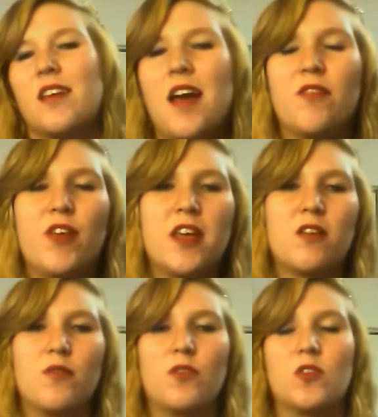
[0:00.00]
kind of like
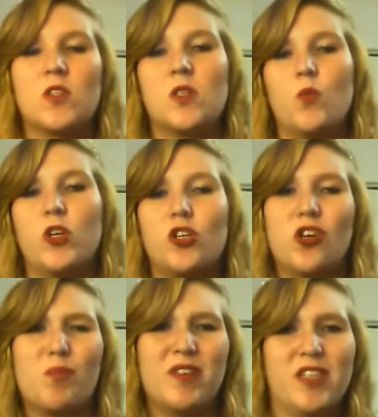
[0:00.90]

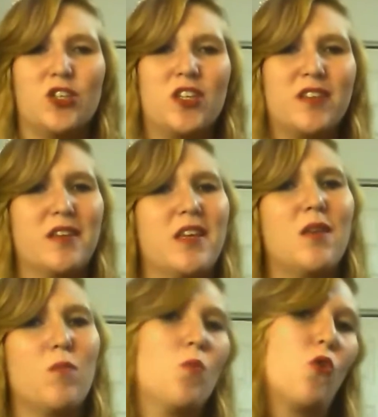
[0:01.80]
switches your position to
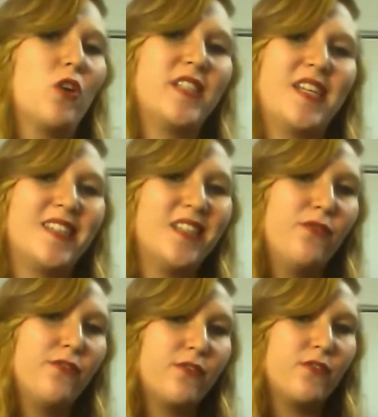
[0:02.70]
keep you more
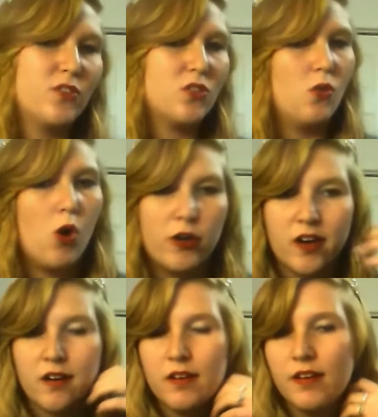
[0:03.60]
attentive to the
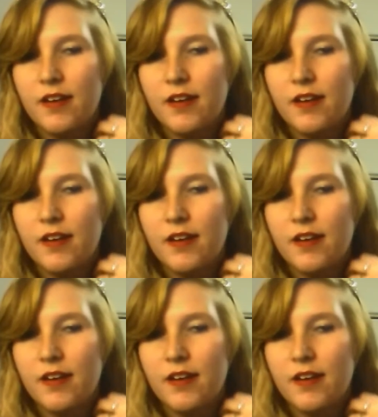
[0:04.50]
water.